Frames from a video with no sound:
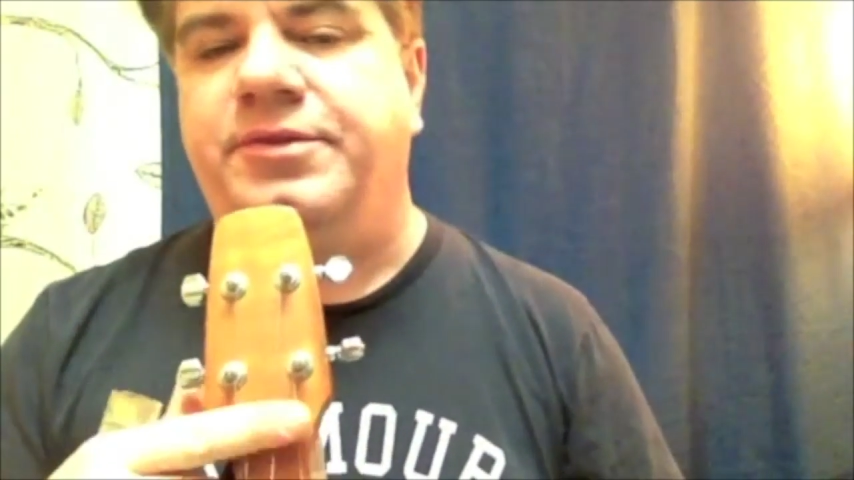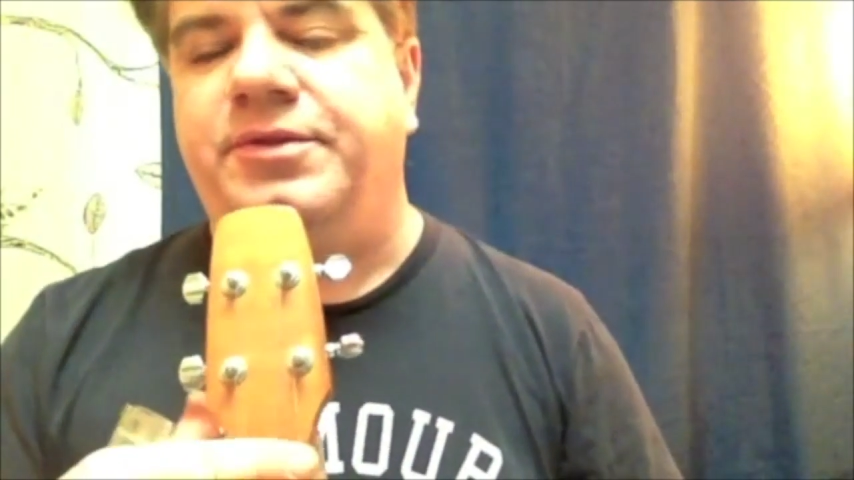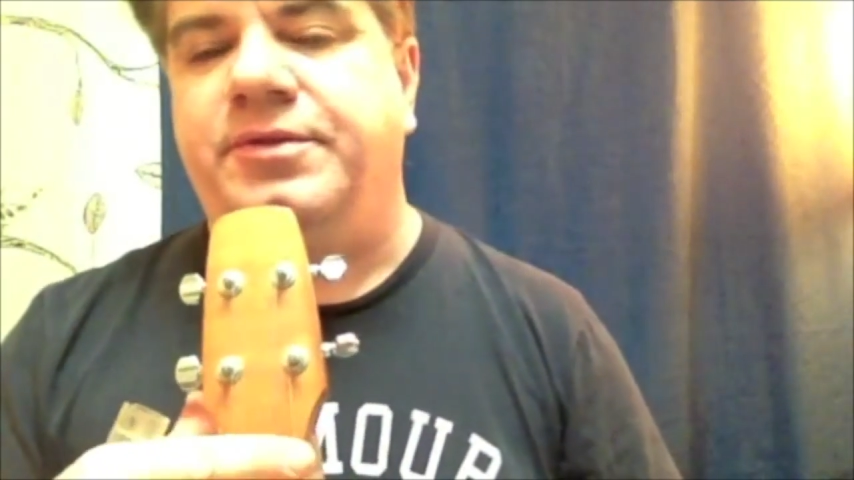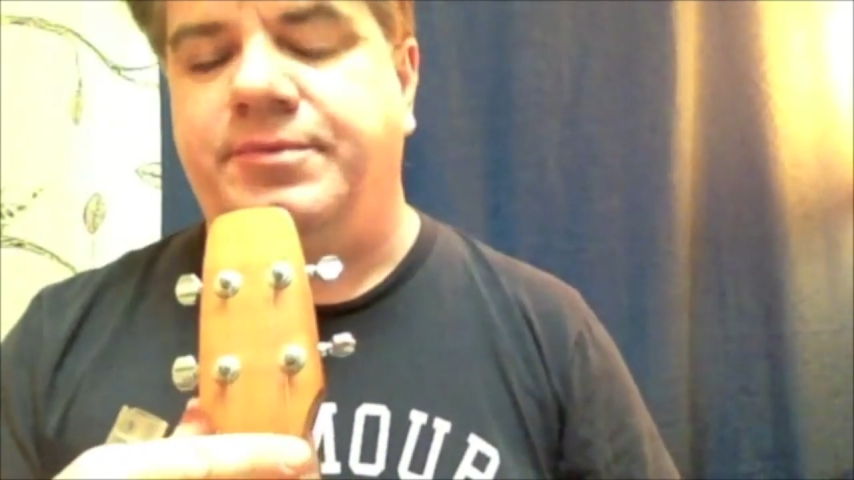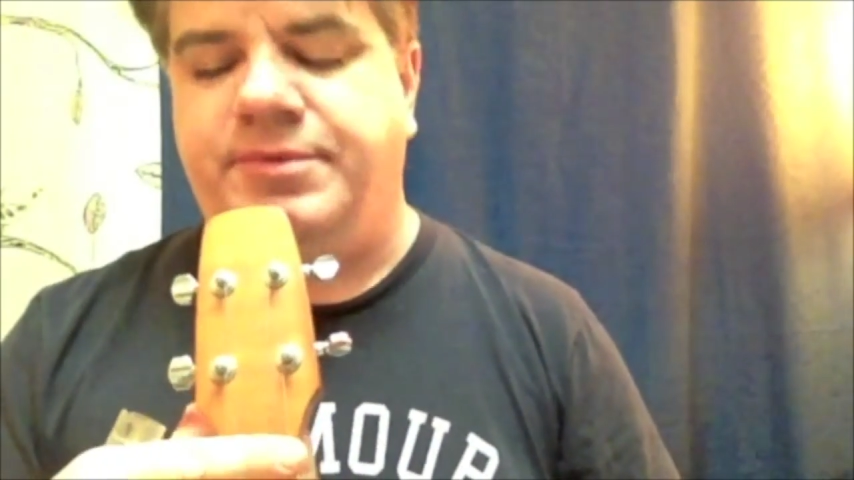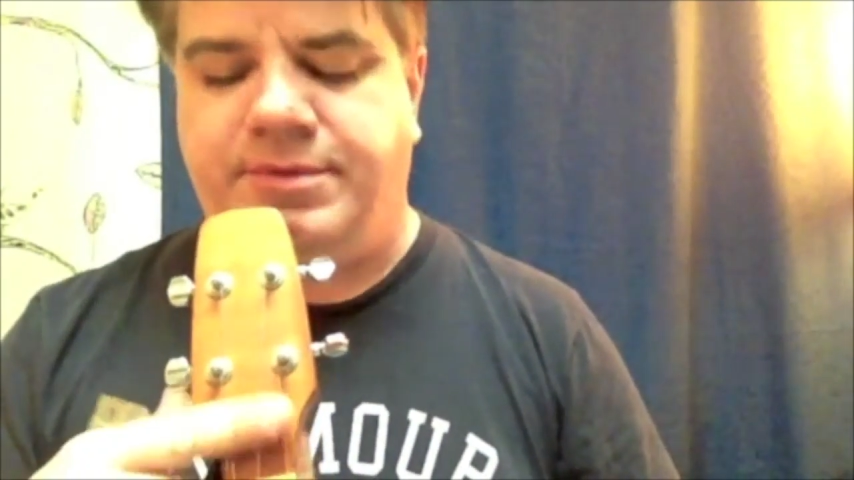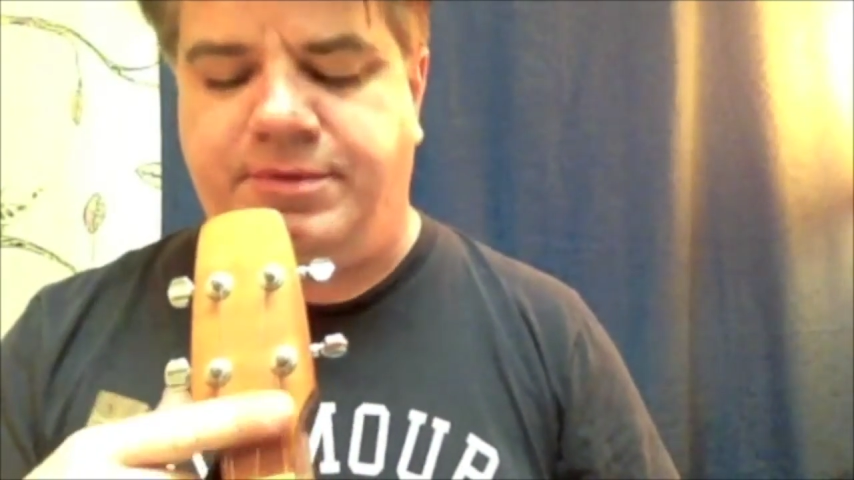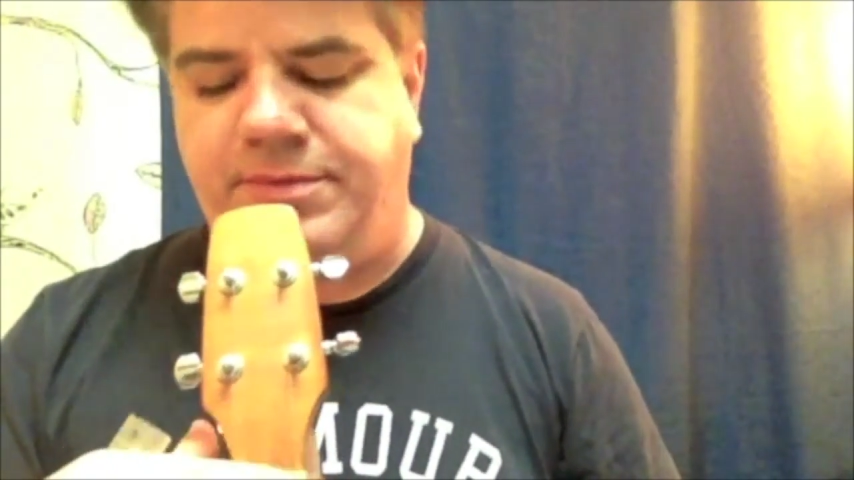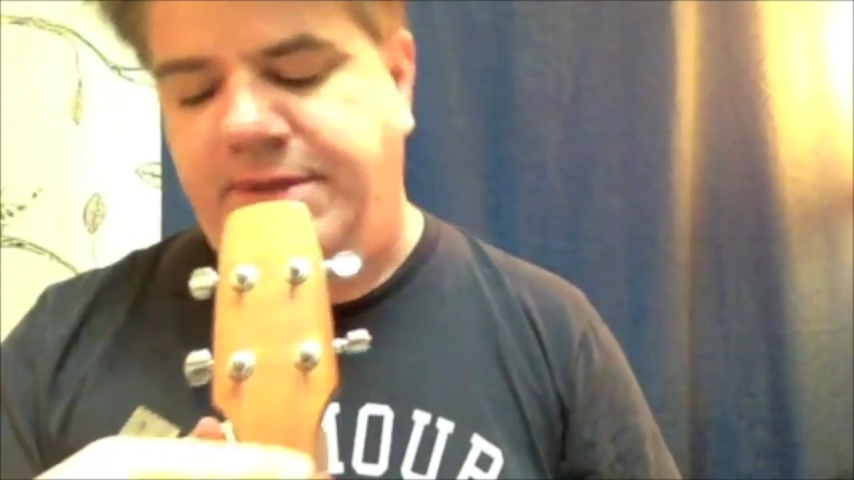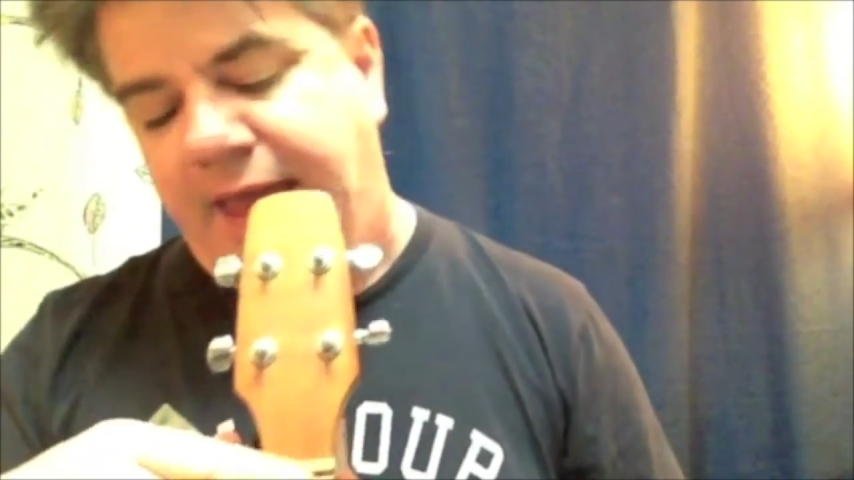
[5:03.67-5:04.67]
the, the
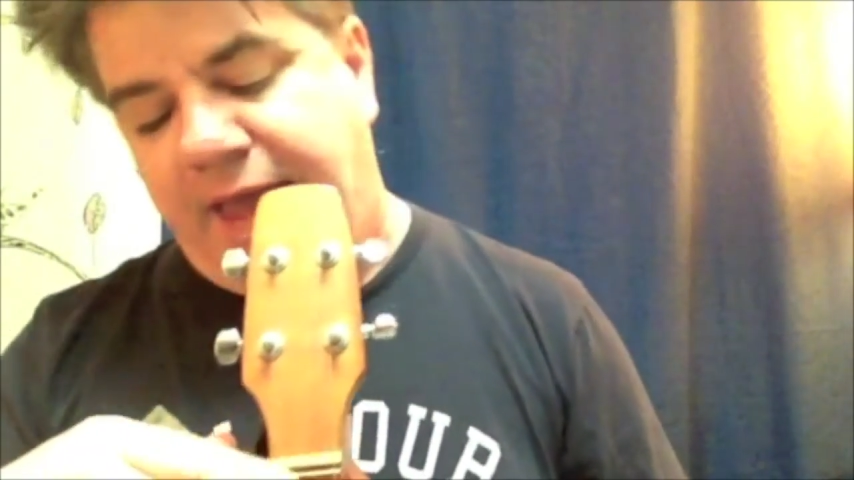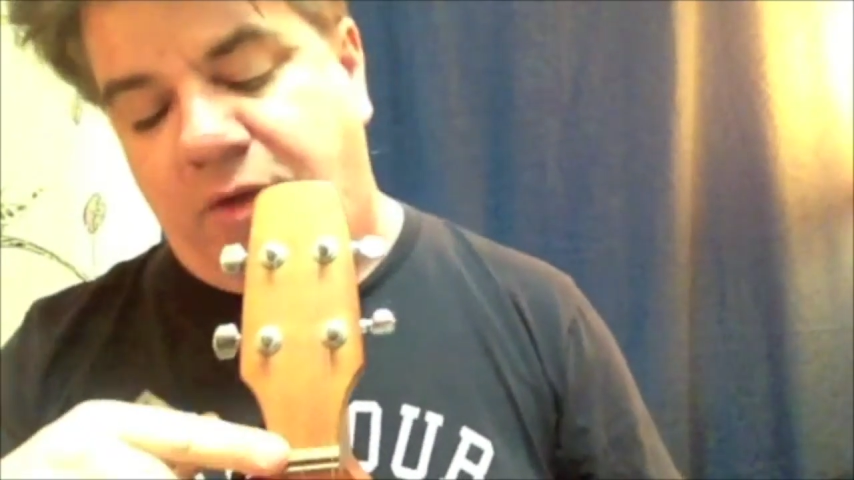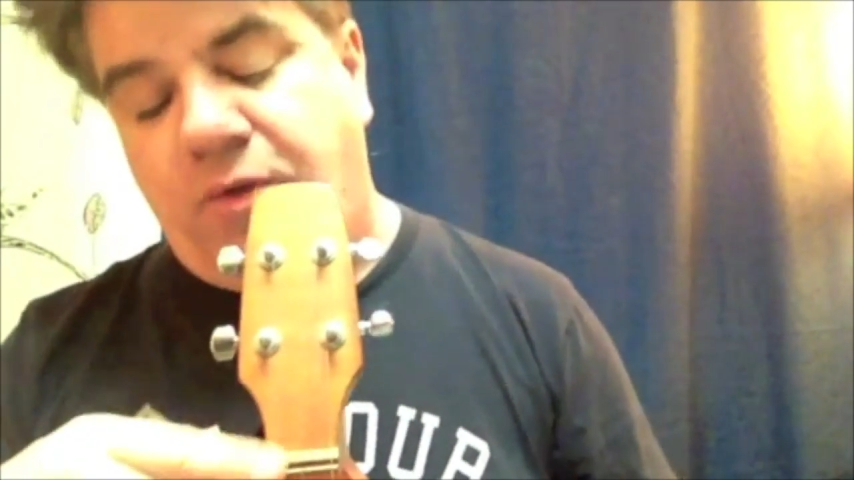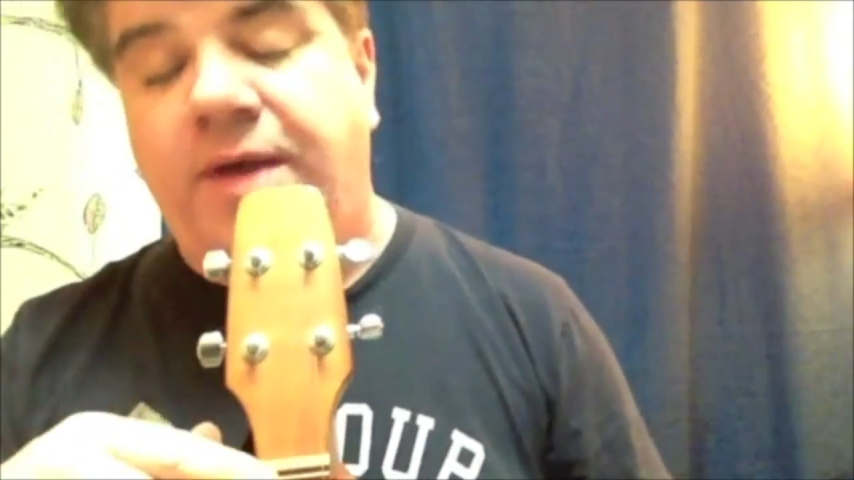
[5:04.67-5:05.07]
the angle